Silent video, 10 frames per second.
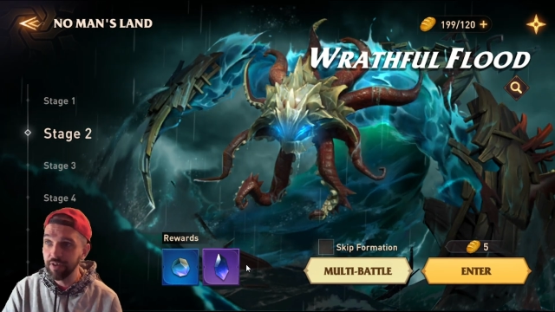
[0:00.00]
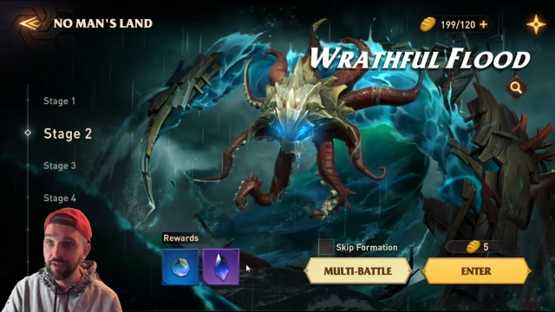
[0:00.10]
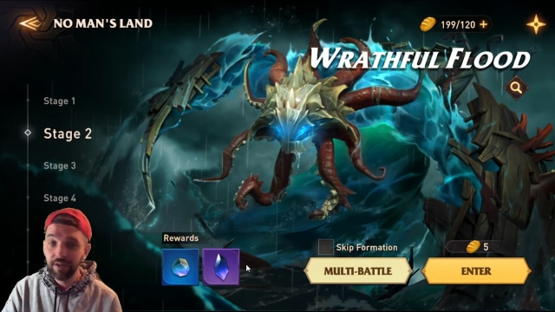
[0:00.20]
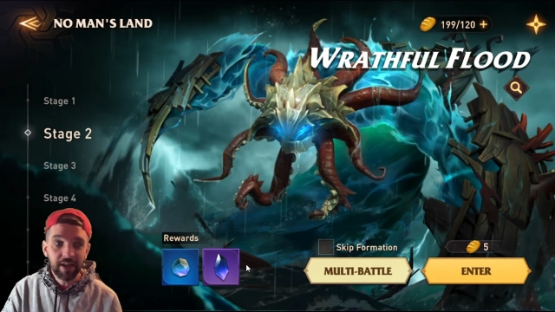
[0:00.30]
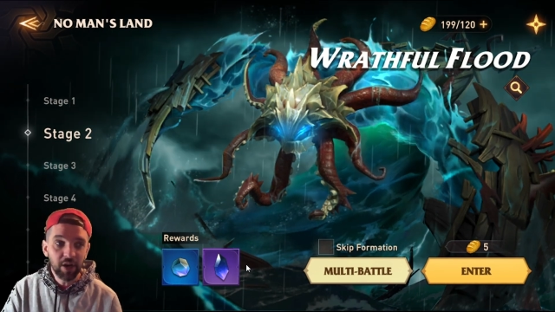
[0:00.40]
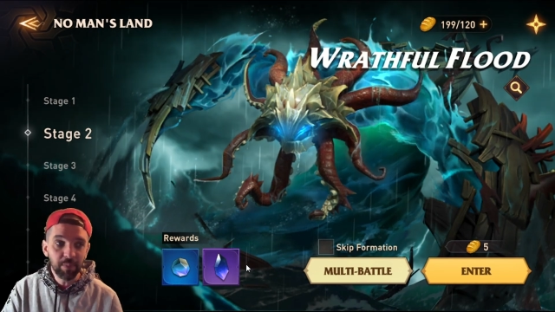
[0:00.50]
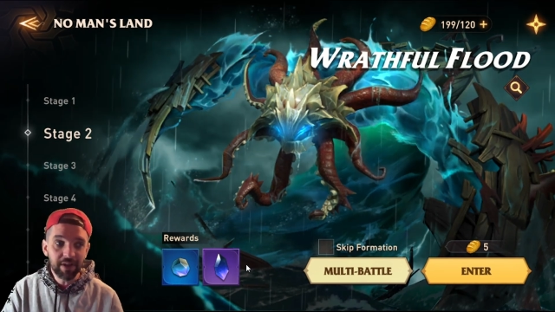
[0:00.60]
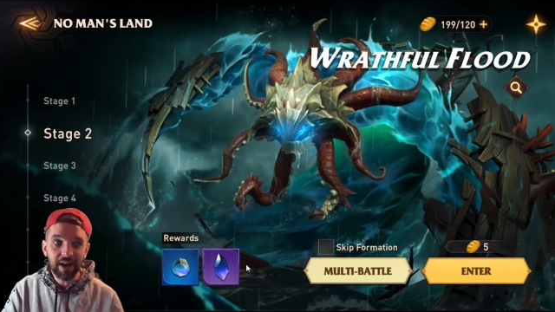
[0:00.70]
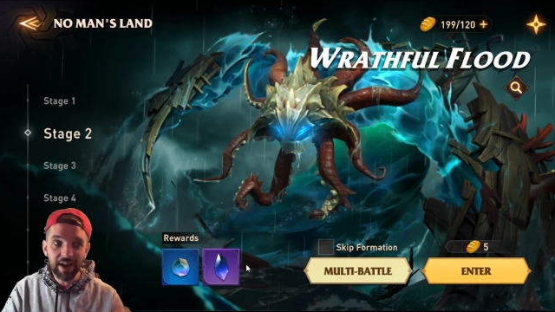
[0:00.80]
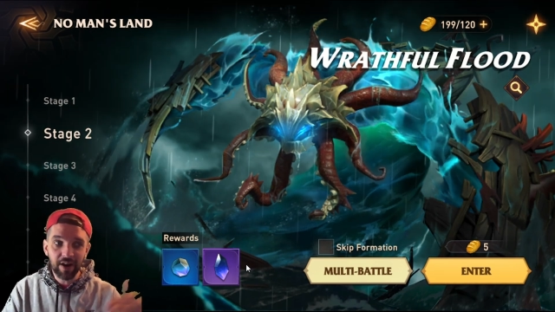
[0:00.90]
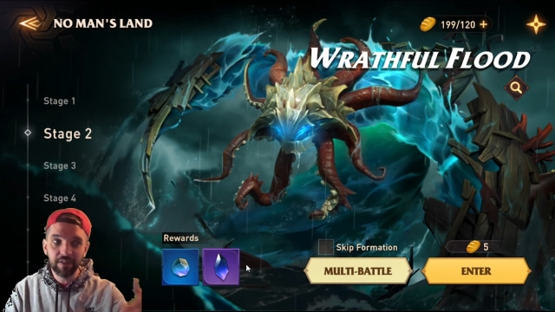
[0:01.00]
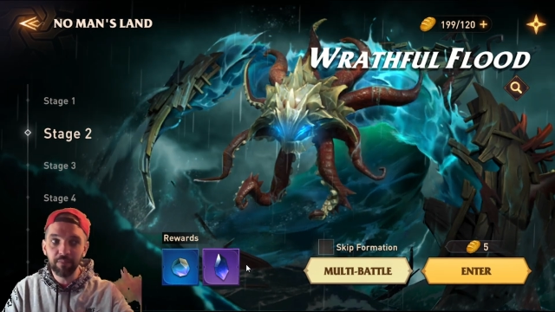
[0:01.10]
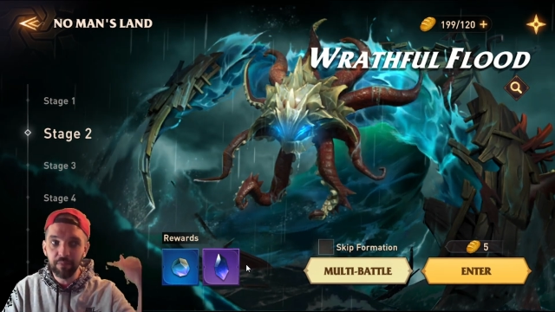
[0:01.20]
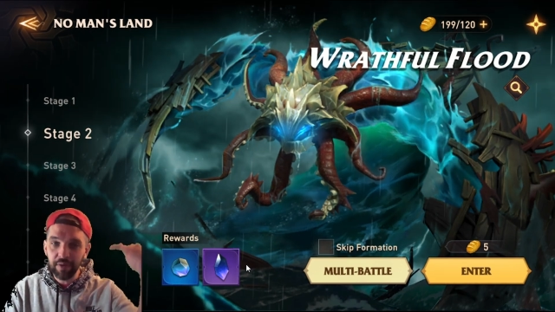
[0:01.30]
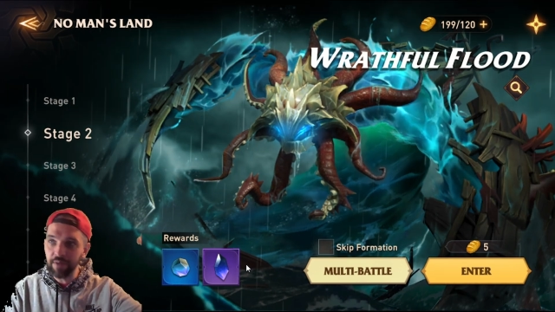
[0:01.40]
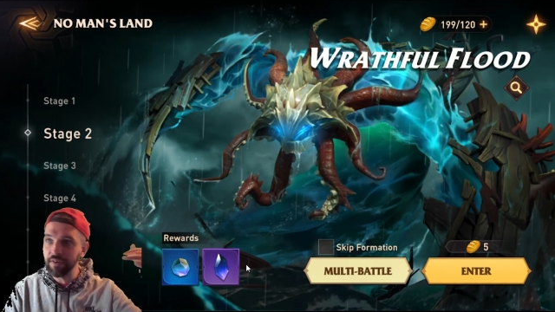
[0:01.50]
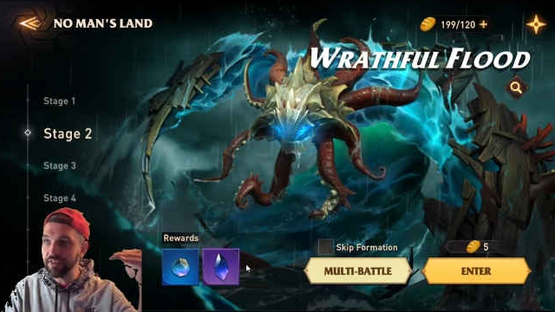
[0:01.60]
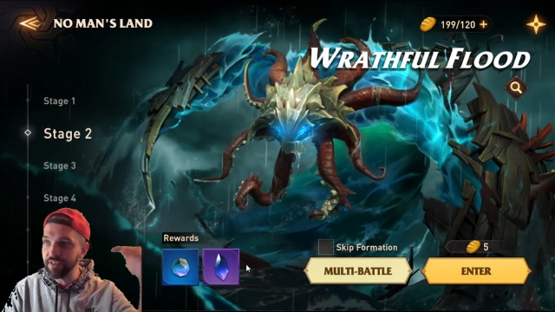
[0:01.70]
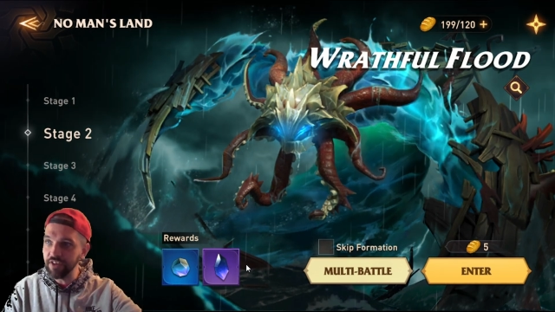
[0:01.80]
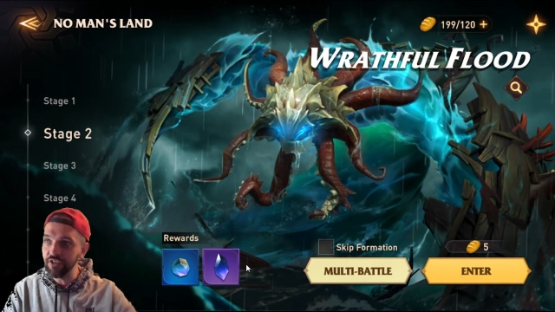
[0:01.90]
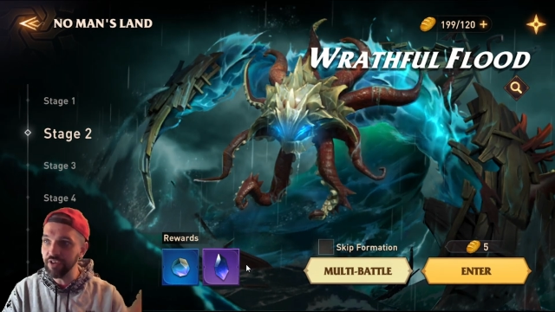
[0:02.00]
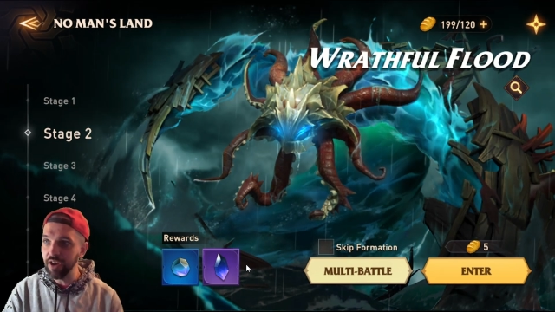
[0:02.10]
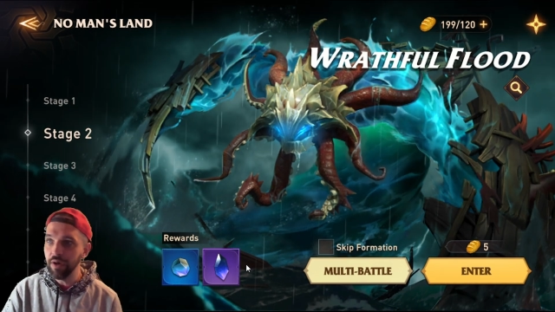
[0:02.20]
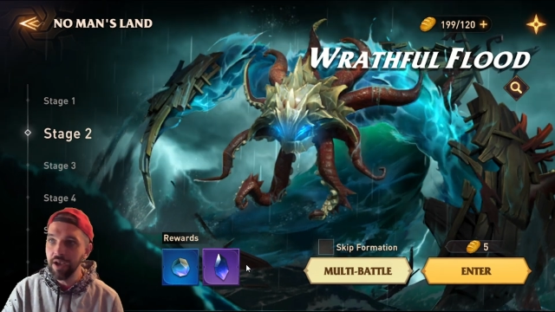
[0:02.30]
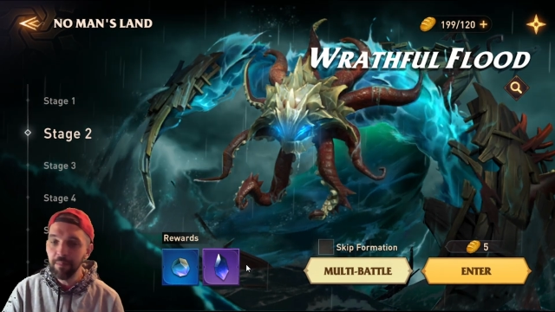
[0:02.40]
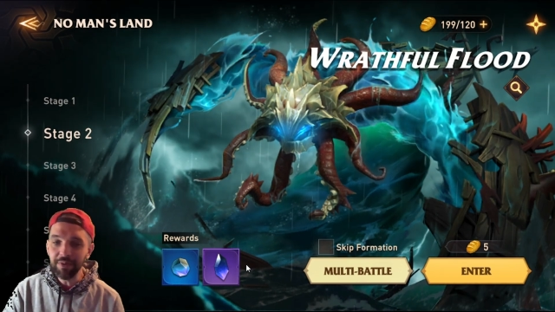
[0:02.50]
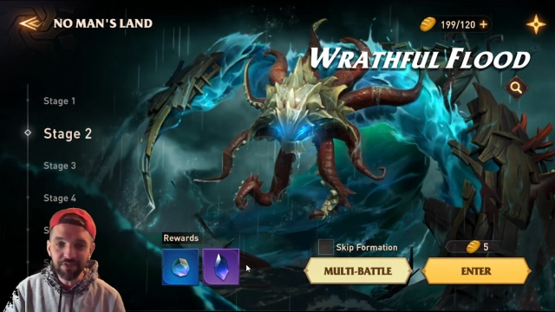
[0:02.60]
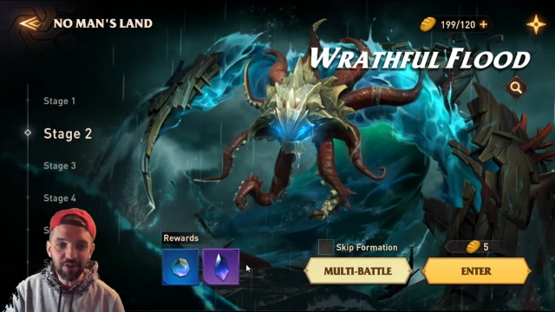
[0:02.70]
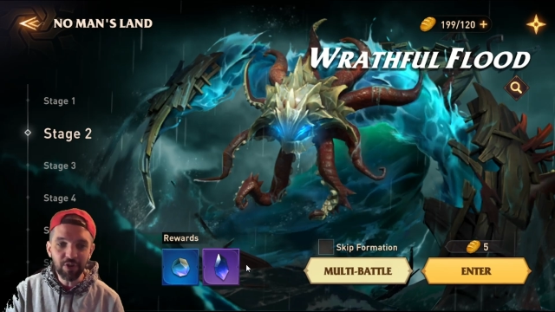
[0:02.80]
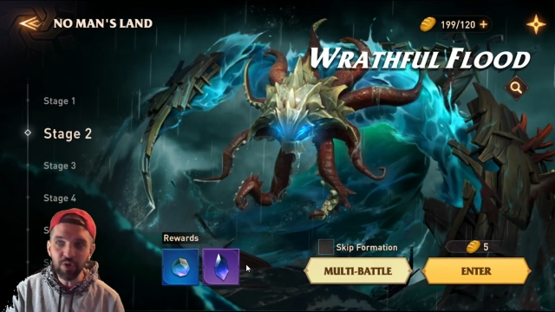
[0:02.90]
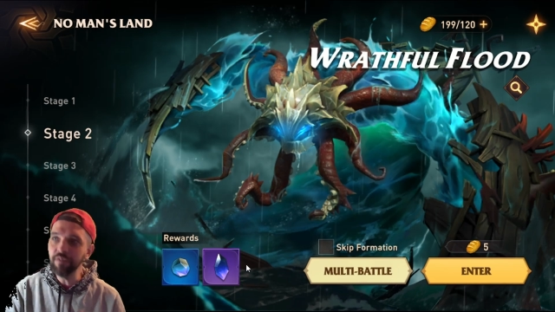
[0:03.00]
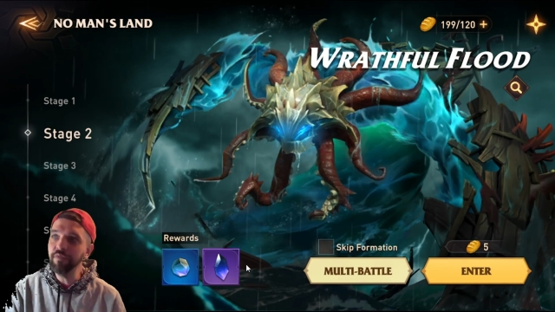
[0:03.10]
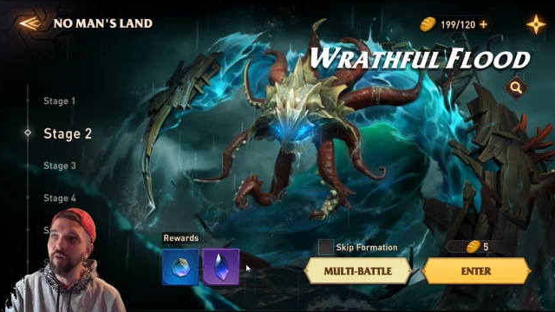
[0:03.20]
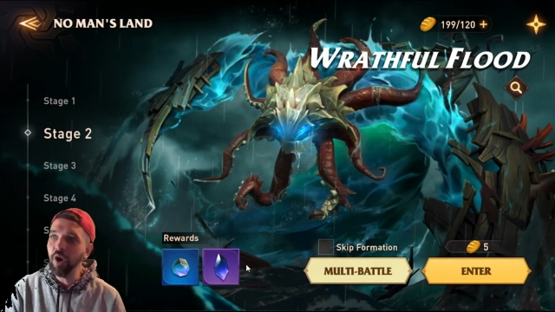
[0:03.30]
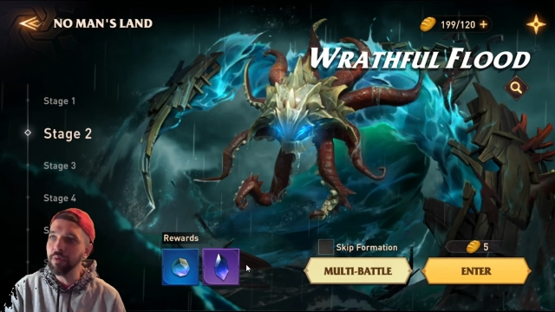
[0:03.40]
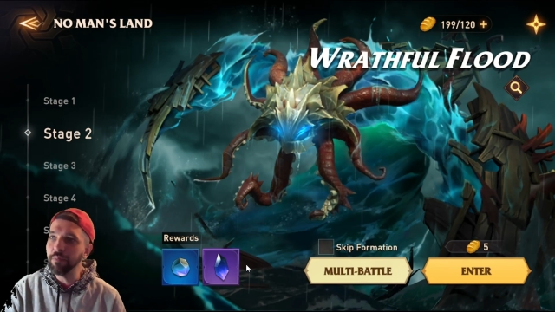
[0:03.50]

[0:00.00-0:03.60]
It'll be higher every stage you go, but still you can farm them.